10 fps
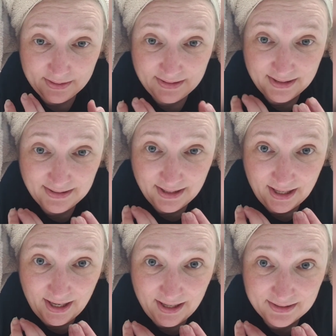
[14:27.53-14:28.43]
Since
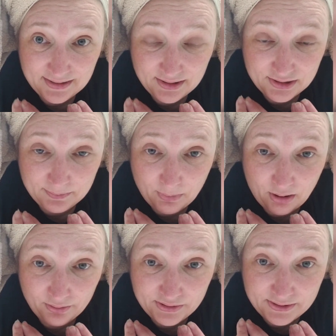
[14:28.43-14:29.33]
it has the
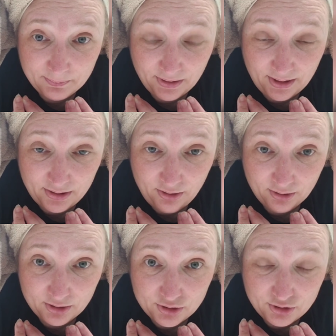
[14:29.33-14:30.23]
smallest
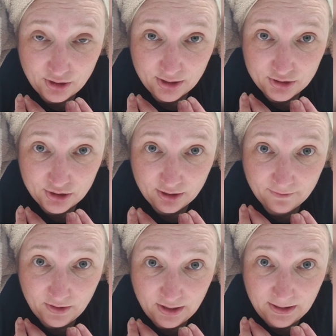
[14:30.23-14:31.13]
molecular structure
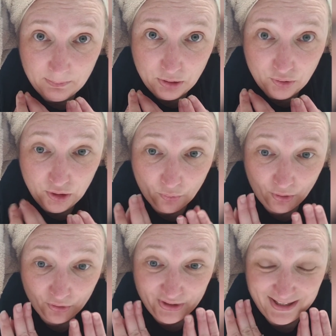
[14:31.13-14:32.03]
of any beauty
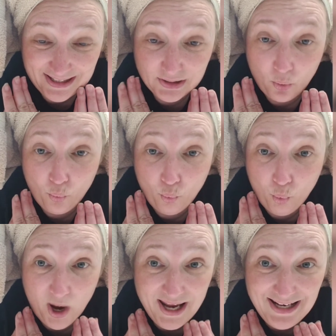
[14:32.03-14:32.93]
oil, it gets
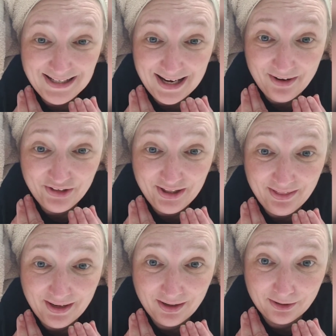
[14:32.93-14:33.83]
way down
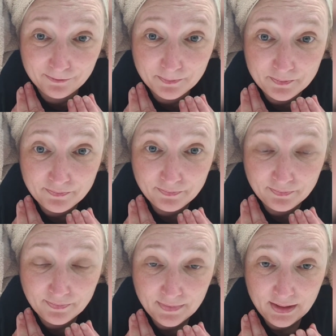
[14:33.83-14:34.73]
in there
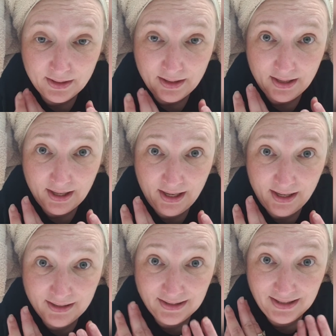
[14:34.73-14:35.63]

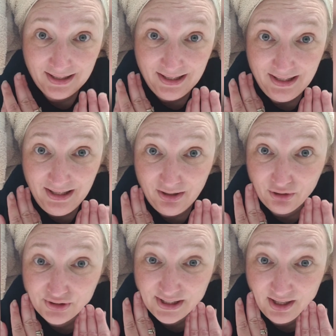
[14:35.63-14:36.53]
and it
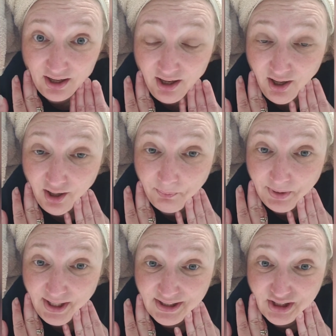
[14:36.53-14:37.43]
heals it
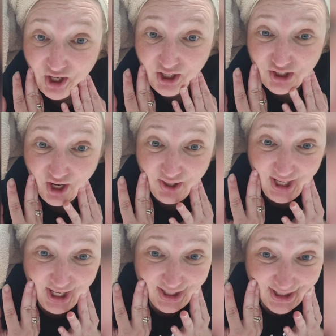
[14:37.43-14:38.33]
up. It starts on
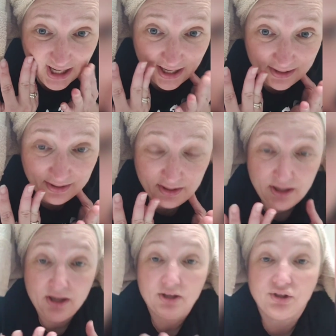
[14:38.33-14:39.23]
the inside.
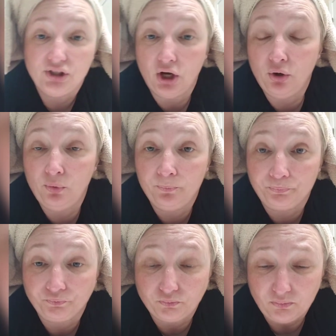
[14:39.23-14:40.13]
So